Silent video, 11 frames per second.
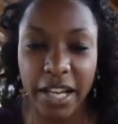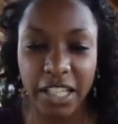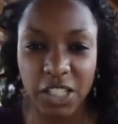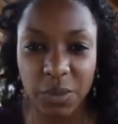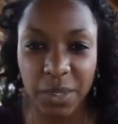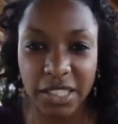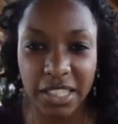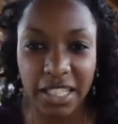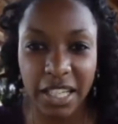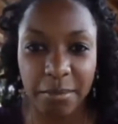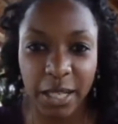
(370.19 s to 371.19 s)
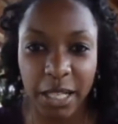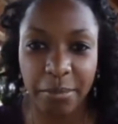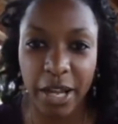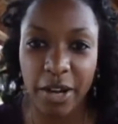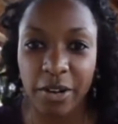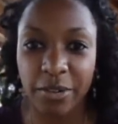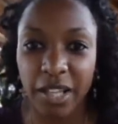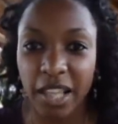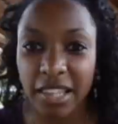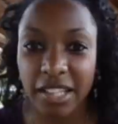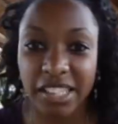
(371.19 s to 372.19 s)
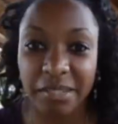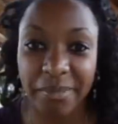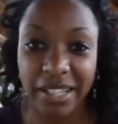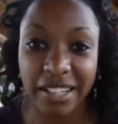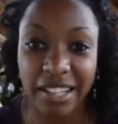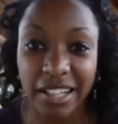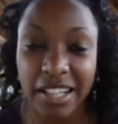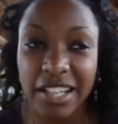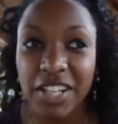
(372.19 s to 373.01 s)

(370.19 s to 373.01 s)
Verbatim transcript: kind of tweaked it and made it my own, and then submitted it.